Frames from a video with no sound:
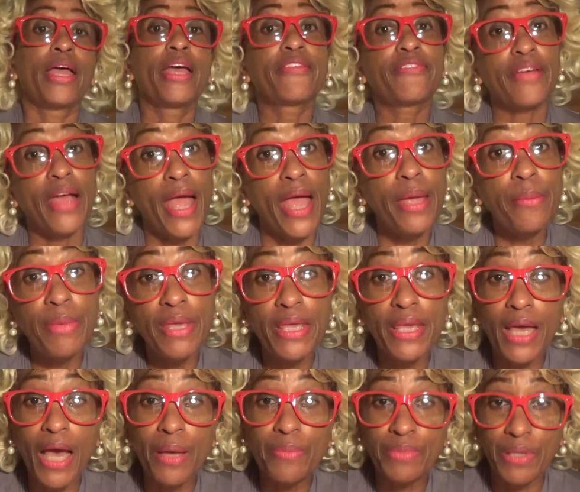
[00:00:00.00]
If Amy
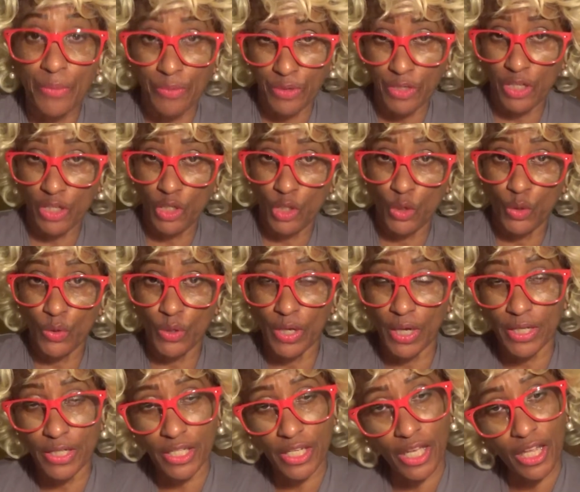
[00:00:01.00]
comes up to you
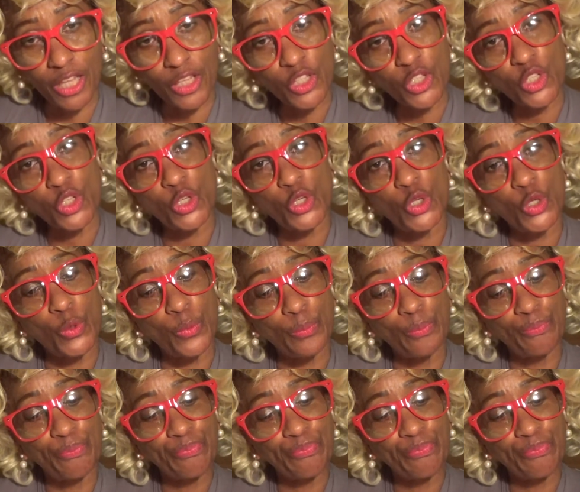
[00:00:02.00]
and tells you,